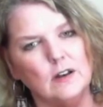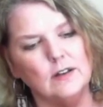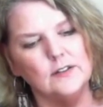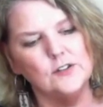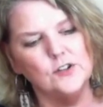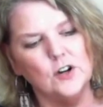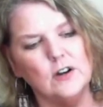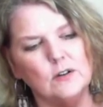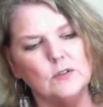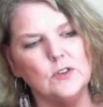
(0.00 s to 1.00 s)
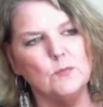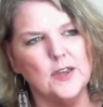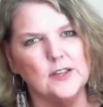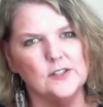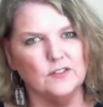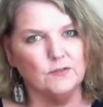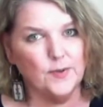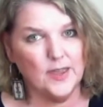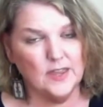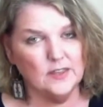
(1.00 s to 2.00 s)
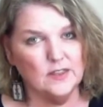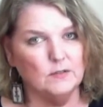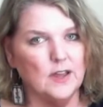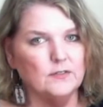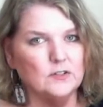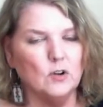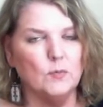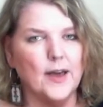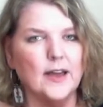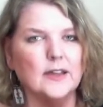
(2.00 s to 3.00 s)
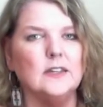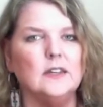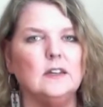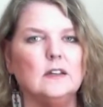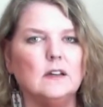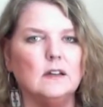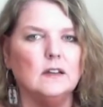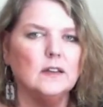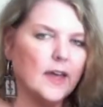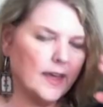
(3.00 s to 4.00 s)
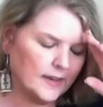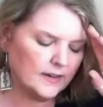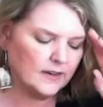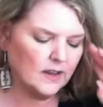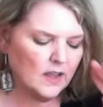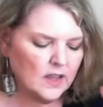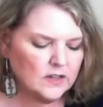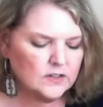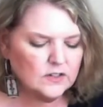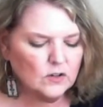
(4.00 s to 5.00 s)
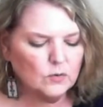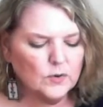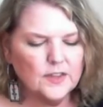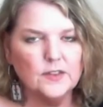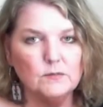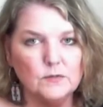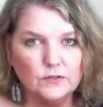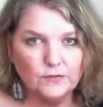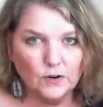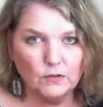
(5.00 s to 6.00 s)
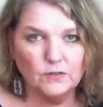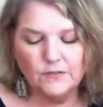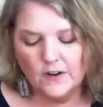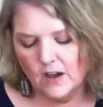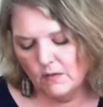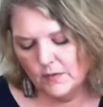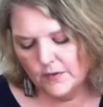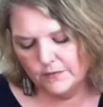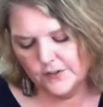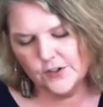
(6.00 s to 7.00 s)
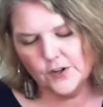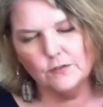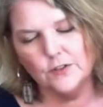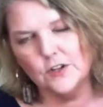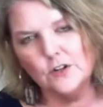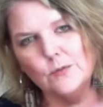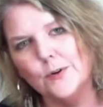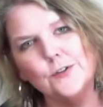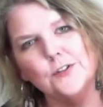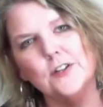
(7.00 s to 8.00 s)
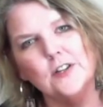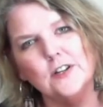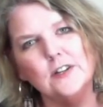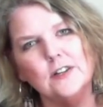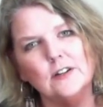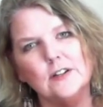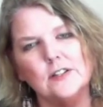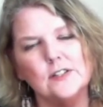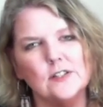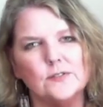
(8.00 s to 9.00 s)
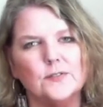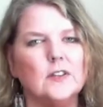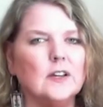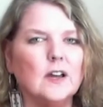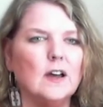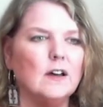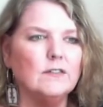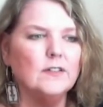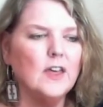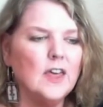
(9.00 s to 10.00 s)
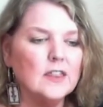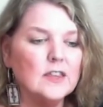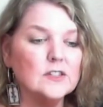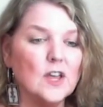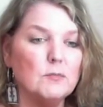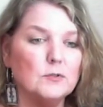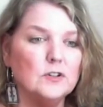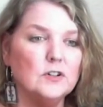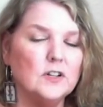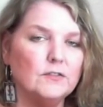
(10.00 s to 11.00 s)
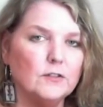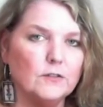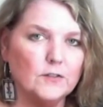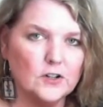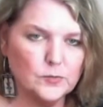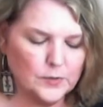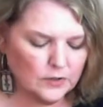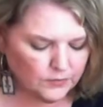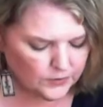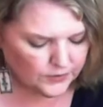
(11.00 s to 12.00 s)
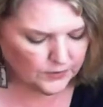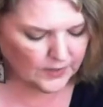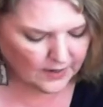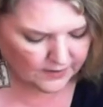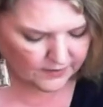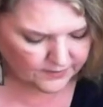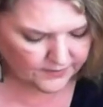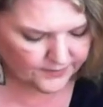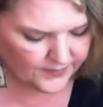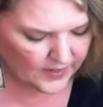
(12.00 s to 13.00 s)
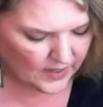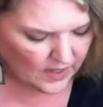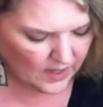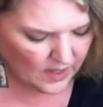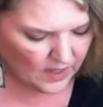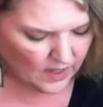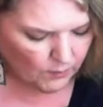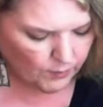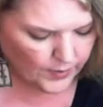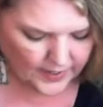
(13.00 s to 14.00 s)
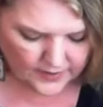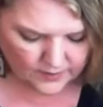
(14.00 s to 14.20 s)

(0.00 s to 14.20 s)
starting with a base of pain that we have to go back and heal and deal with and move forward from. If we start with a new person, there is this feeling of this opportunity for a fresh, beautiful new love. But